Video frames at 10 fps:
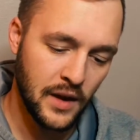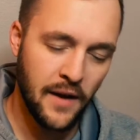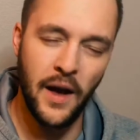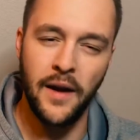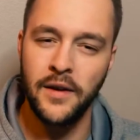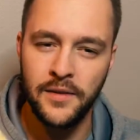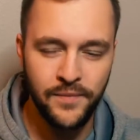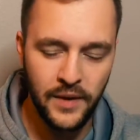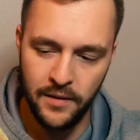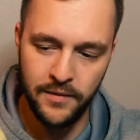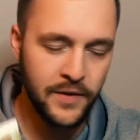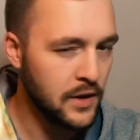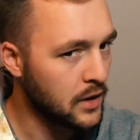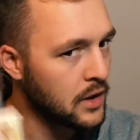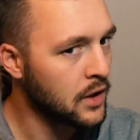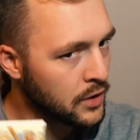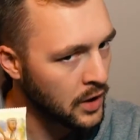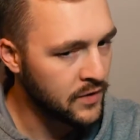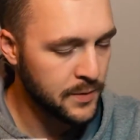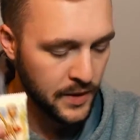I, am feeling a little
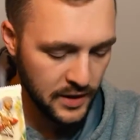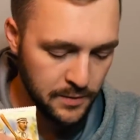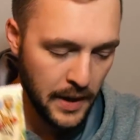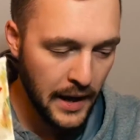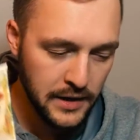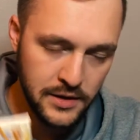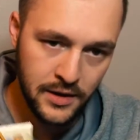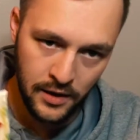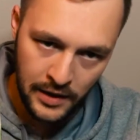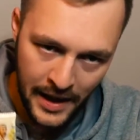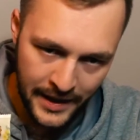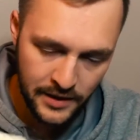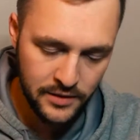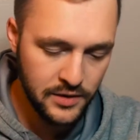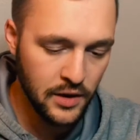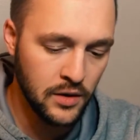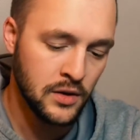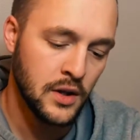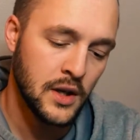nervous about this pack. It's a little light, so